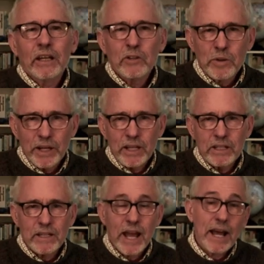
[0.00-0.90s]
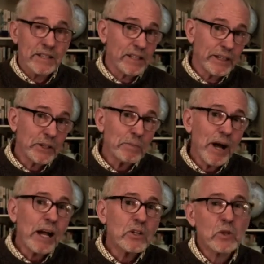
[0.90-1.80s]
trays as a litter
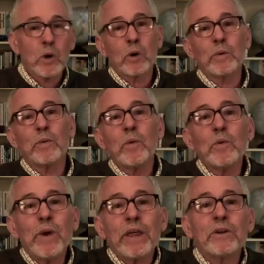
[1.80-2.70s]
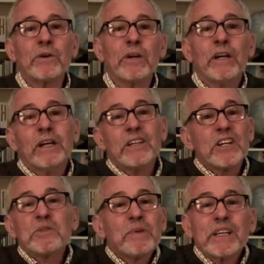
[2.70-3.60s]
box, or rather
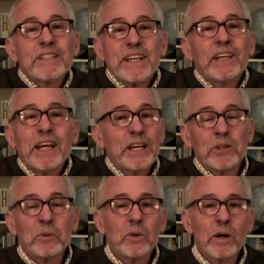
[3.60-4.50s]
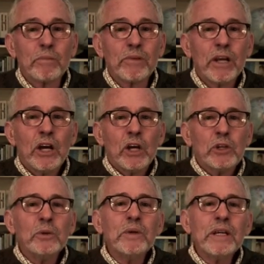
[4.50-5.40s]
just because they like the warmth,
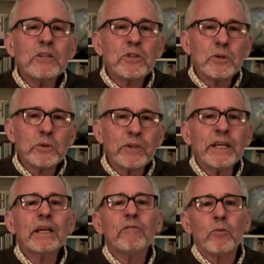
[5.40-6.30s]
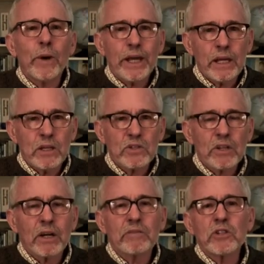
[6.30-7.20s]
you need to think of ways
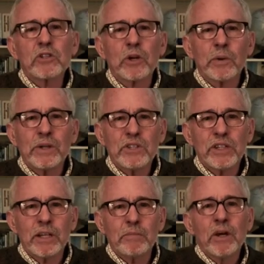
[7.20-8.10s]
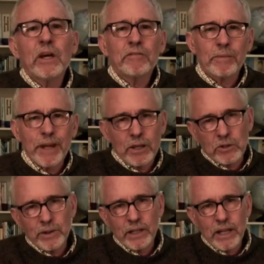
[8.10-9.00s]
of discouraging them from
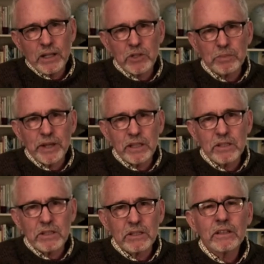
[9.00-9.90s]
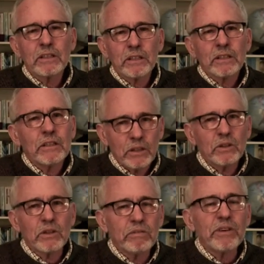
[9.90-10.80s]
entering that space.
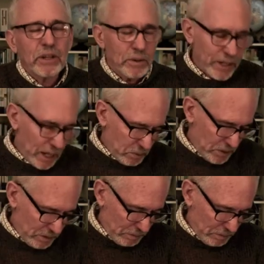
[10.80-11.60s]
You can figure it out.